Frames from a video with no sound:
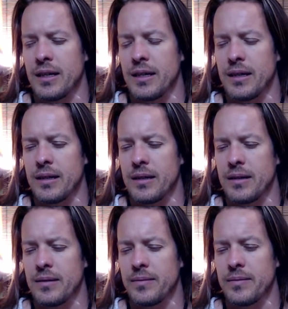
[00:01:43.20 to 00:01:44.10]

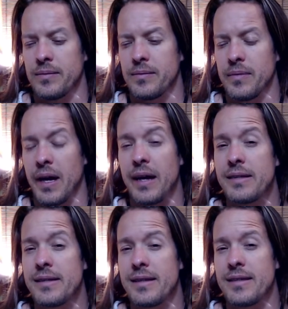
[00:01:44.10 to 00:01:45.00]
um,
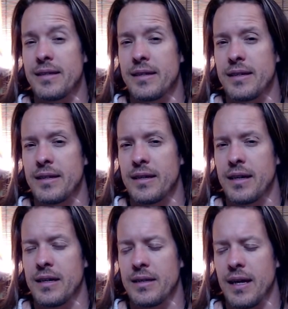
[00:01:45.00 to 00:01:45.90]
ecstasy,
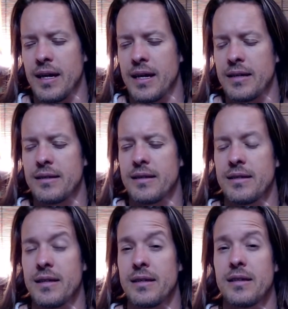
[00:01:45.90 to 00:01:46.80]
and that
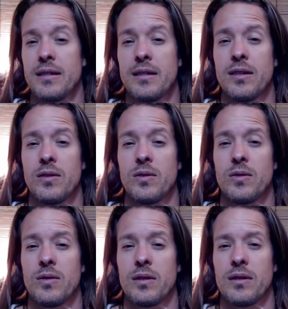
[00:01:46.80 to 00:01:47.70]
ecstasy has
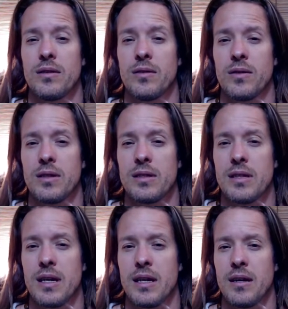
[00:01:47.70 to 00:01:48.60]
continued until this
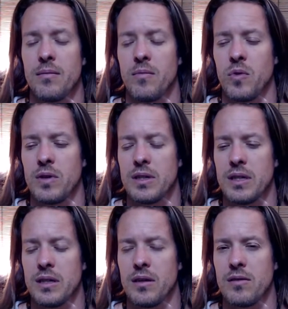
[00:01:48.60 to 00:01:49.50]
day, more than
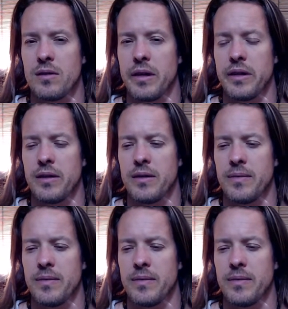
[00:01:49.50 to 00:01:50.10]
10 years later.